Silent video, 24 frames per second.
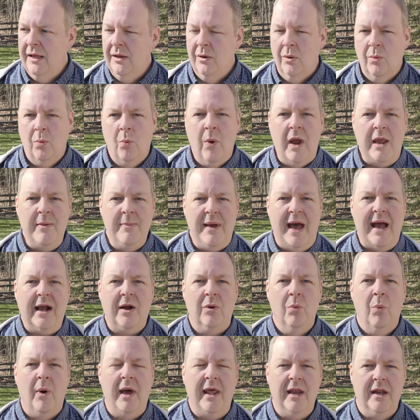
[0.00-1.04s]
way back
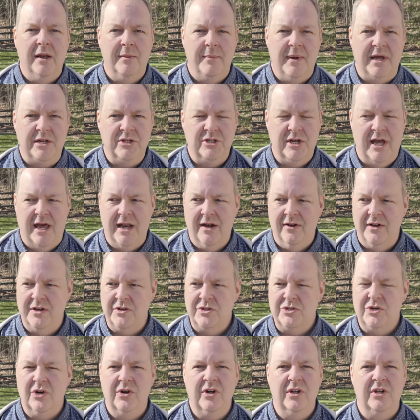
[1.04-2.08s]
when on my channel I
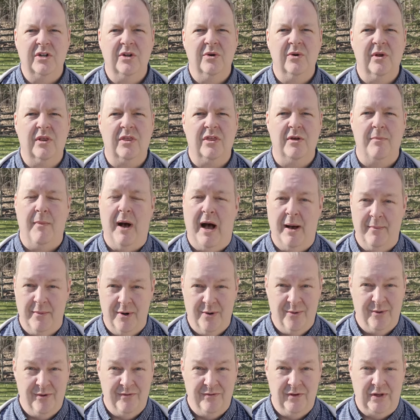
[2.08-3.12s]
started doing thermometer
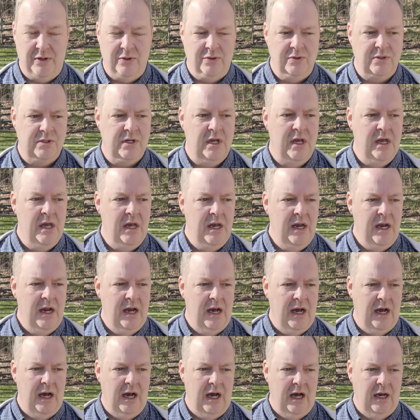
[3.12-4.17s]
reviews.
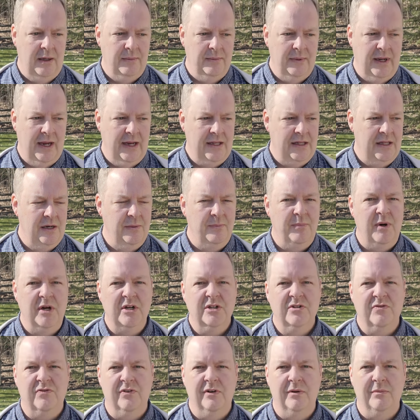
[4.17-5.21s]
Um, I did a
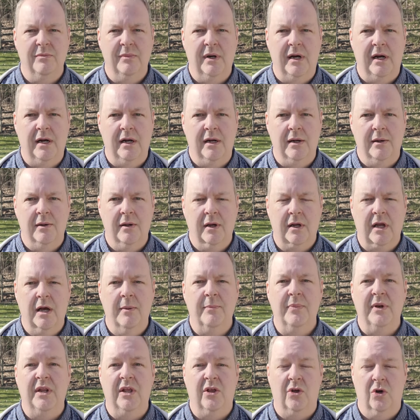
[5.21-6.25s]
bunch from uh, a
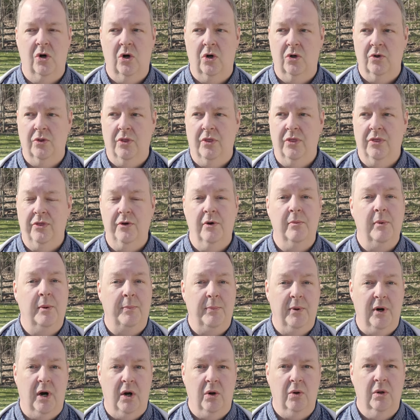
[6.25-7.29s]
company called
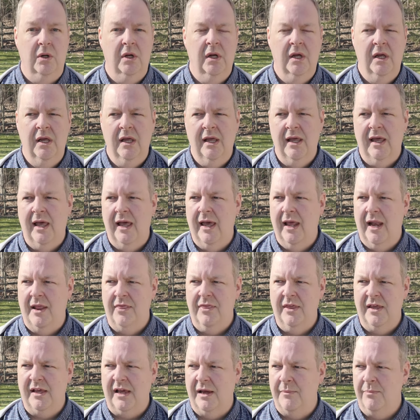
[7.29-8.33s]
ThermoPro, and I
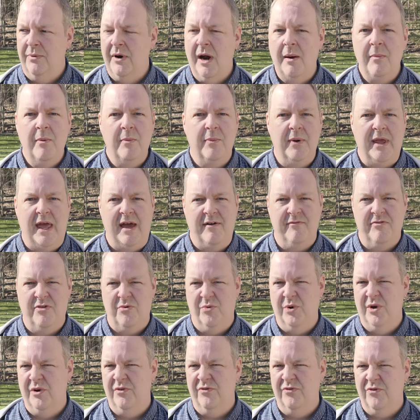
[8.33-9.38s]
think I probably have
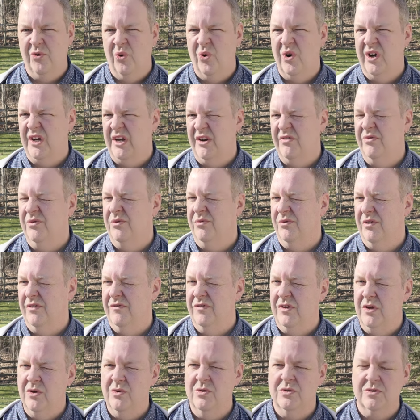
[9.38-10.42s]
three or four different
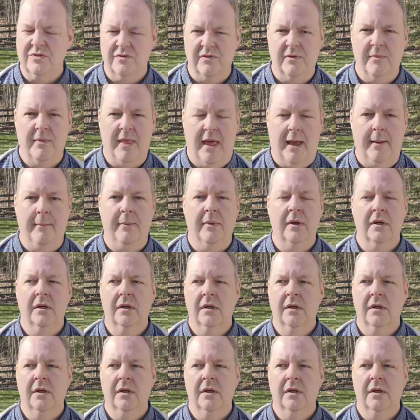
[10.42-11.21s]
reviews from them